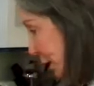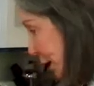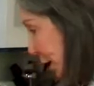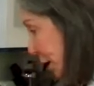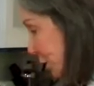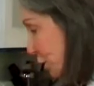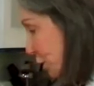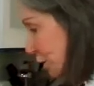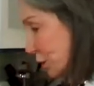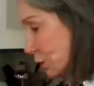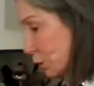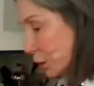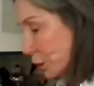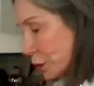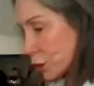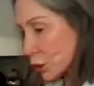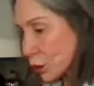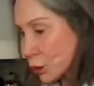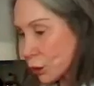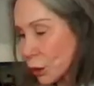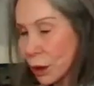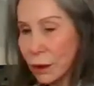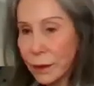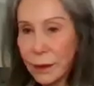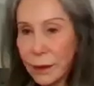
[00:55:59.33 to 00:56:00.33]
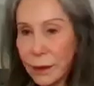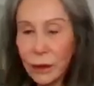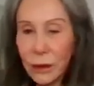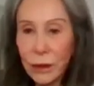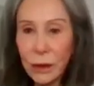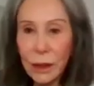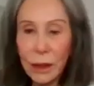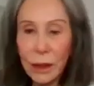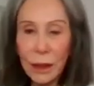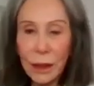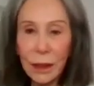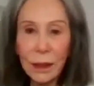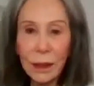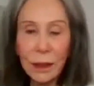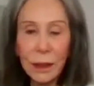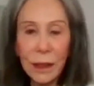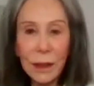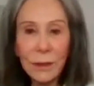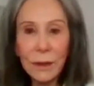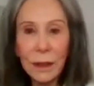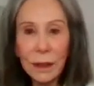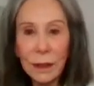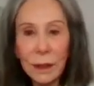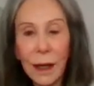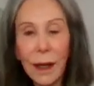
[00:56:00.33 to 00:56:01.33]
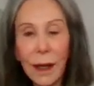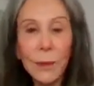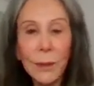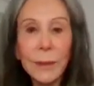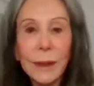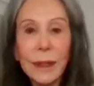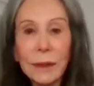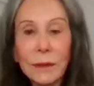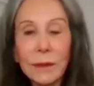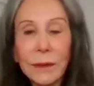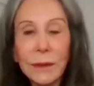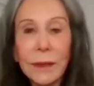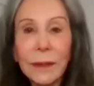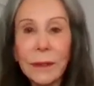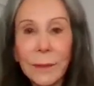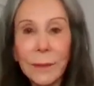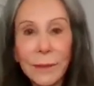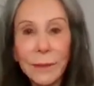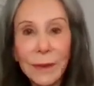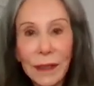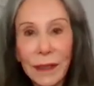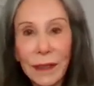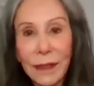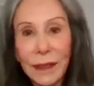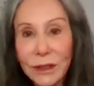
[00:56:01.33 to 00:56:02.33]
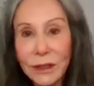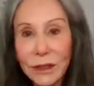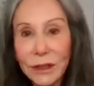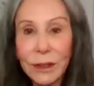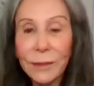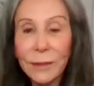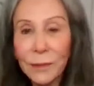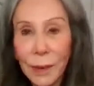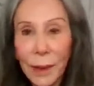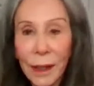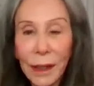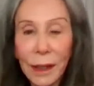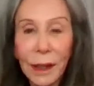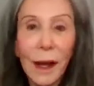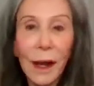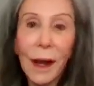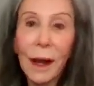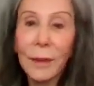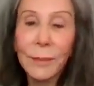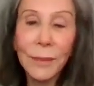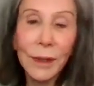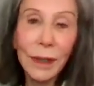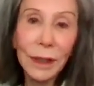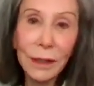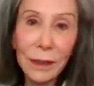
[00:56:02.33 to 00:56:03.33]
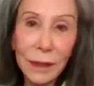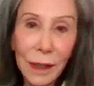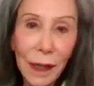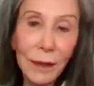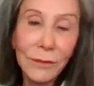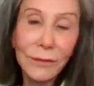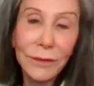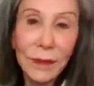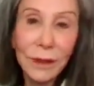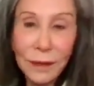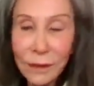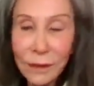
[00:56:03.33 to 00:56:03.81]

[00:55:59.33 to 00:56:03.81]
I just wish you were all here to eat and then clean up the kitchen, but I'm going to have